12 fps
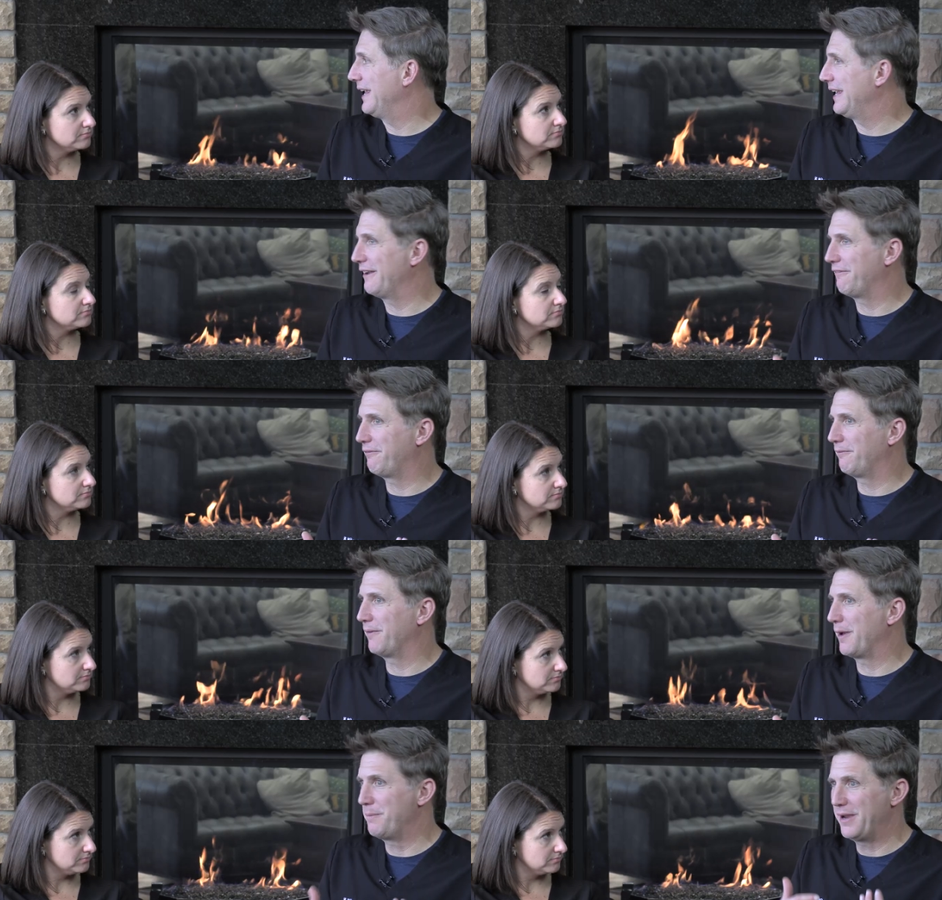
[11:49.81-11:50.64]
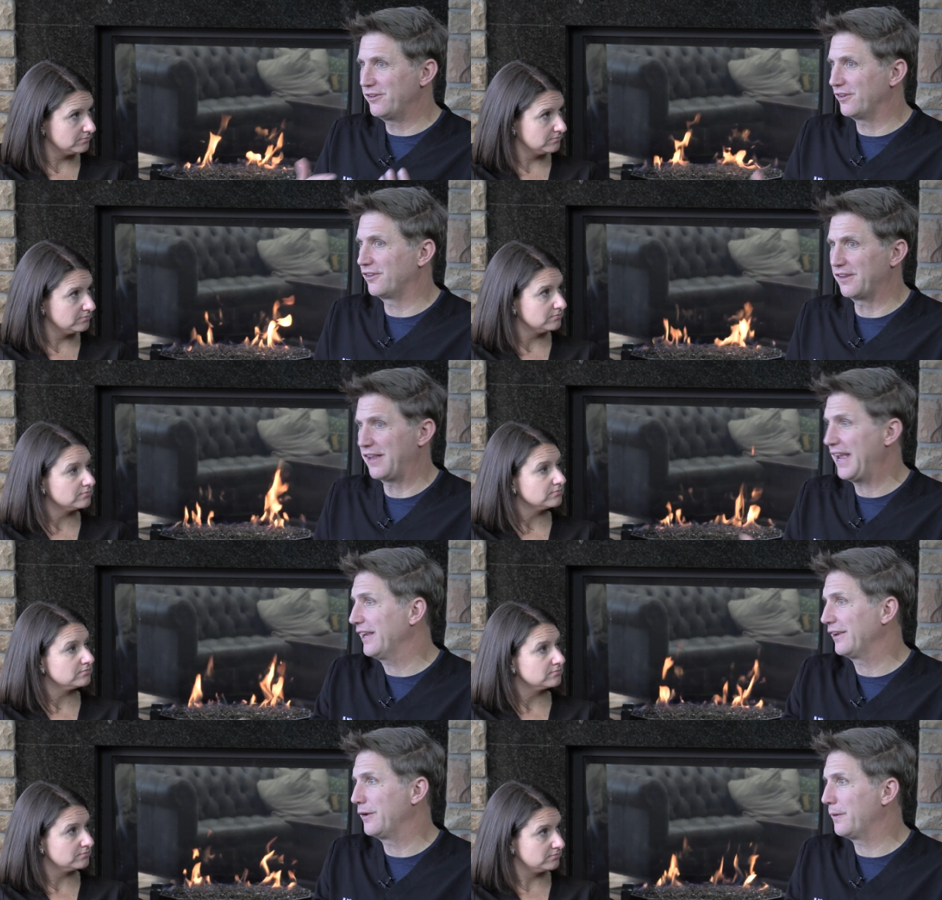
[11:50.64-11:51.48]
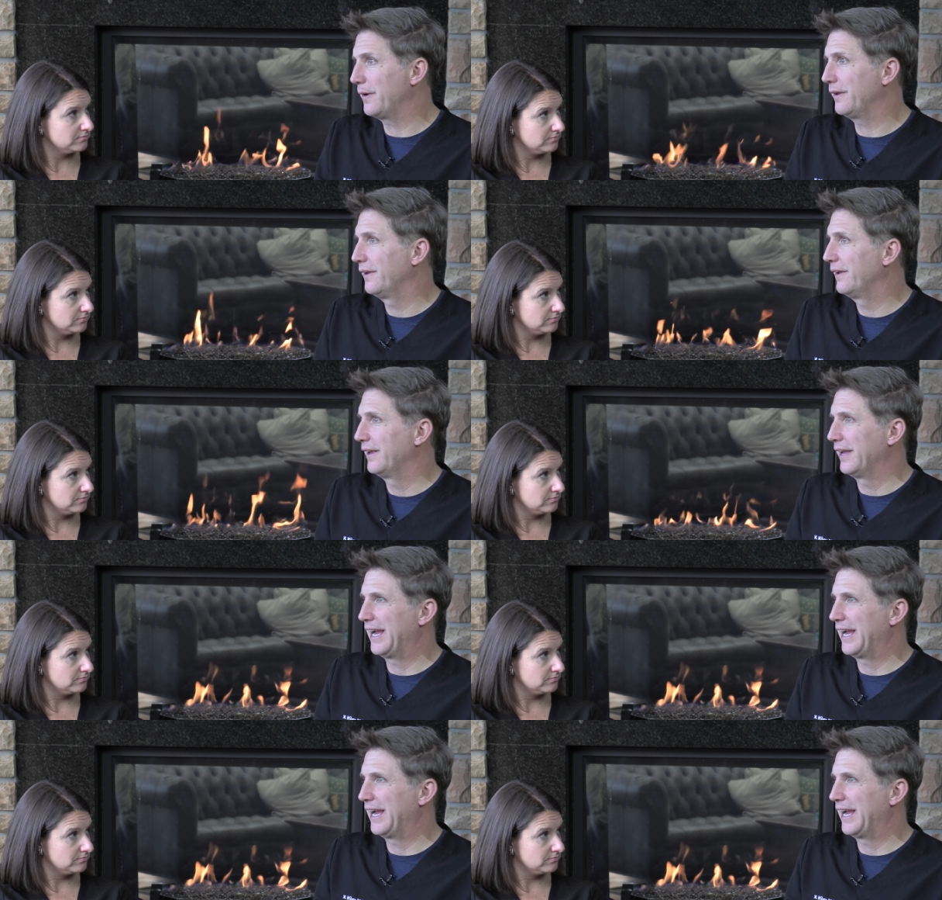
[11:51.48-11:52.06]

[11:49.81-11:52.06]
Speaker 1: If a patient says, hey, you know what?